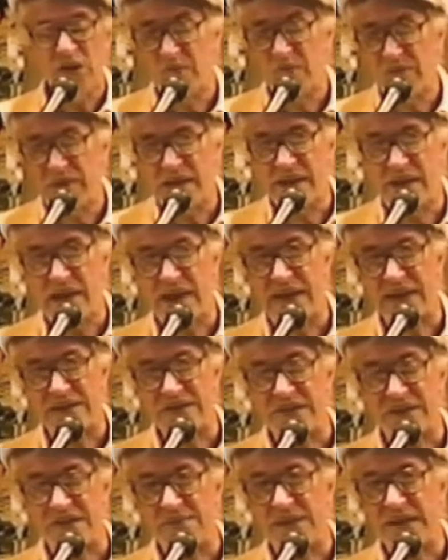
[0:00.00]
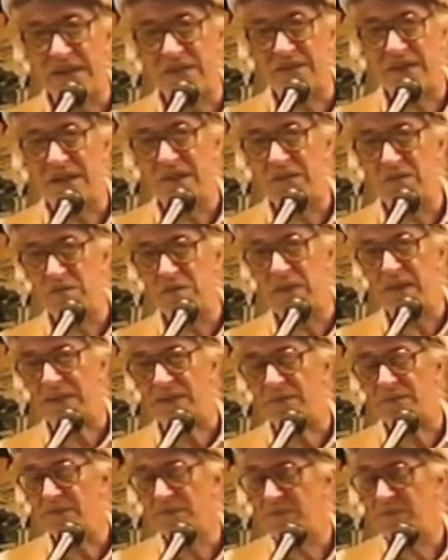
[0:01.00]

Mia, actually, better than I knew Woody.